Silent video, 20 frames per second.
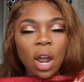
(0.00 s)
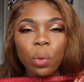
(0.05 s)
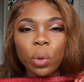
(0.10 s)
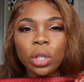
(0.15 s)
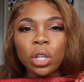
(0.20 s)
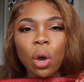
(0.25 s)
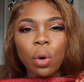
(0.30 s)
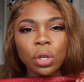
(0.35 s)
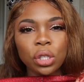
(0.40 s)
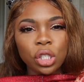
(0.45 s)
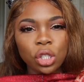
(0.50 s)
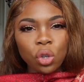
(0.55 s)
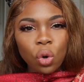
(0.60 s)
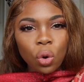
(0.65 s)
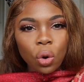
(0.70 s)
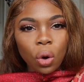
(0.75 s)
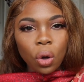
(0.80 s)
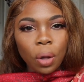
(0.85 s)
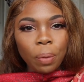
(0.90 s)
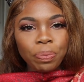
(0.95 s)
I would go to
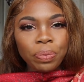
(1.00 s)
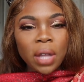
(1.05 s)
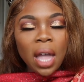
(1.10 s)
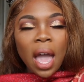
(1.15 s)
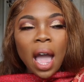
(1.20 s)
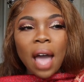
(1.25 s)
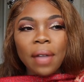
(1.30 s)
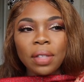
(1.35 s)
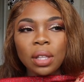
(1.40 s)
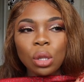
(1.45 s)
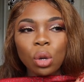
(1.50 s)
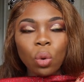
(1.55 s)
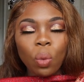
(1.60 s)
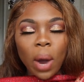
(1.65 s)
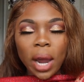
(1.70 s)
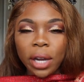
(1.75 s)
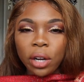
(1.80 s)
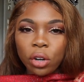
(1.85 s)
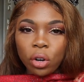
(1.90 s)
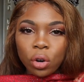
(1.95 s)
school and the little
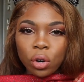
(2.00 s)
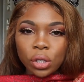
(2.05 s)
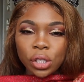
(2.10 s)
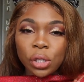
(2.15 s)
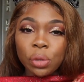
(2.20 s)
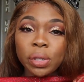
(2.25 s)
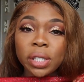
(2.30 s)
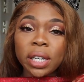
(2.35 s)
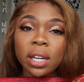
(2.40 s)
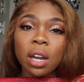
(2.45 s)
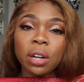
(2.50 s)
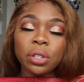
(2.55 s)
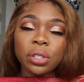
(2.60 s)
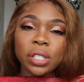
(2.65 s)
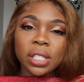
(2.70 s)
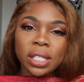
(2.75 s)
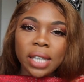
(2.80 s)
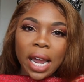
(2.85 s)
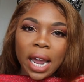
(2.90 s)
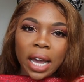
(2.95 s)
white girls who didn't
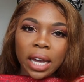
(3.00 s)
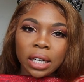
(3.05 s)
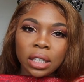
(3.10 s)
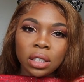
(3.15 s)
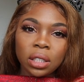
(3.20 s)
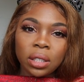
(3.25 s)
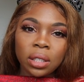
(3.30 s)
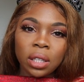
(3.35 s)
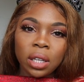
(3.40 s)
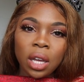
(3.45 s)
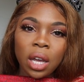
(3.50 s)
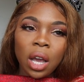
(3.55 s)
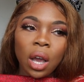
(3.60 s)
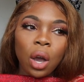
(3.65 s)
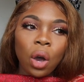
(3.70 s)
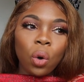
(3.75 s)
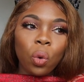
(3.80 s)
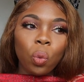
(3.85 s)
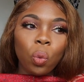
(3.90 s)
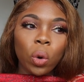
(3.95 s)
understand
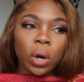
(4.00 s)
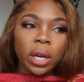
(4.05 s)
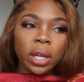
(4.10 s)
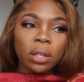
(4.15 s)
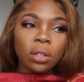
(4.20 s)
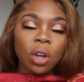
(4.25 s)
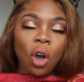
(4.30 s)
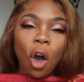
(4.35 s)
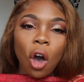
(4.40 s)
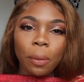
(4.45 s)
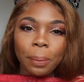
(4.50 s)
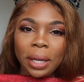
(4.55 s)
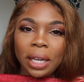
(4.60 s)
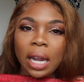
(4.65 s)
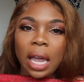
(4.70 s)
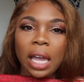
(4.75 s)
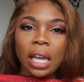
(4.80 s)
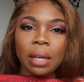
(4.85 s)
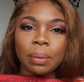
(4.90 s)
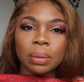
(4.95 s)
would call me
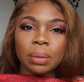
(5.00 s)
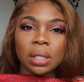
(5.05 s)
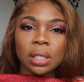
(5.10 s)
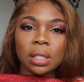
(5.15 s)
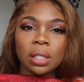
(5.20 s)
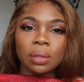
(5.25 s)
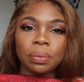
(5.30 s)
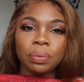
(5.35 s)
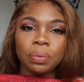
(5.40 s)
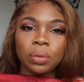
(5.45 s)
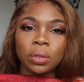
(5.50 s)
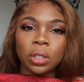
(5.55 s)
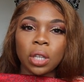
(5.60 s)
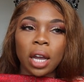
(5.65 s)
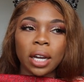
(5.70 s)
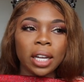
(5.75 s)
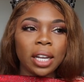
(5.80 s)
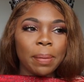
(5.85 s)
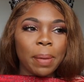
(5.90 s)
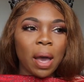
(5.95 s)
names,
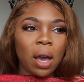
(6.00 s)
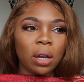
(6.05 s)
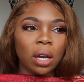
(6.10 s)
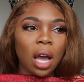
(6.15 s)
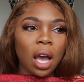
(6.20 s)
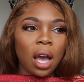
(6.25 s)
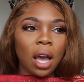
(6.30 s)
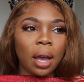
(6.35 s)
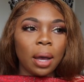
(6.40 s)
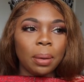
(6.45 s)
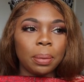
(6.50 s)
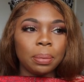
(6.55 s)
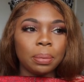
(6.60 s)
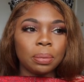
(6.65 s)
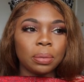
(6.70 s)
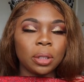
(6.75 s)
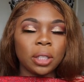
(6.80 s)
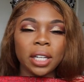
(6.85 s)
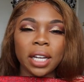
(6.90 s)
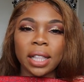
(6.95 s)
talking
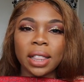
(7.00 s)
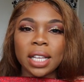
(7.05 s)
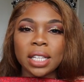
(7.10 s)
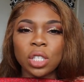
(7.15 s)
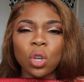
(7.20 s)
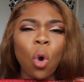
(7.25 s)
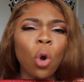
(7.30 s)
about look at this